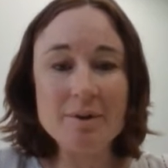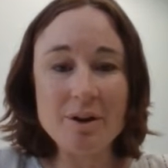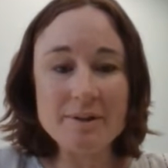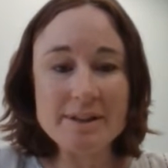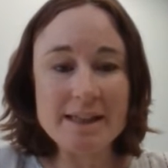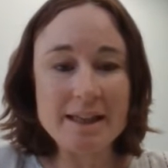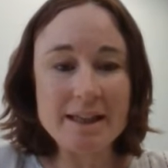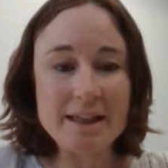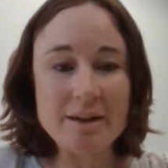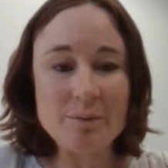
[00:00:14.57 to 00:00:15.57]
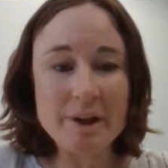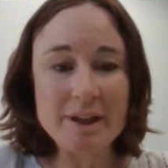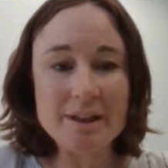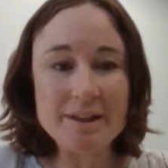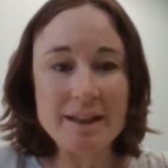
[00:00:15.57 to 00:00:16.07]
Obviously, we
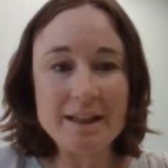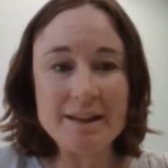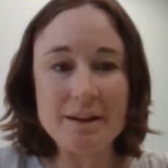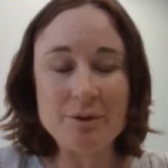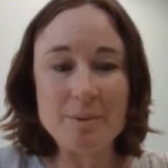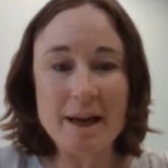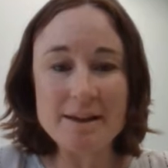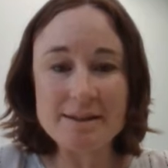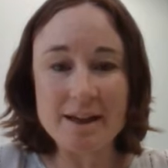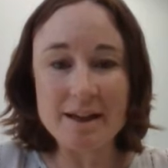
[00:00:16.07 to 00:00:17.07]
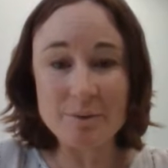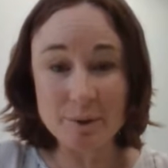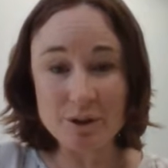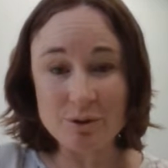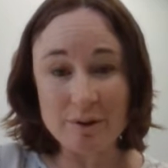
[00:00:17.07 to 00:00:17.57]
can get in there from our side
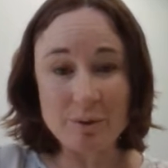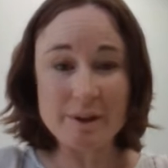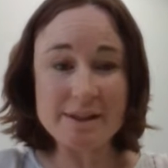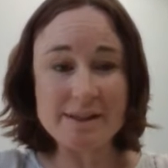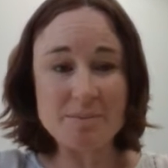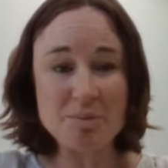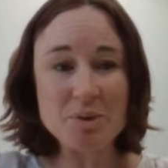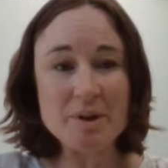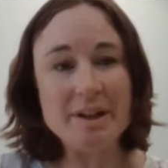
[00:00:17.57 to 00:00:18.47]
when you request support,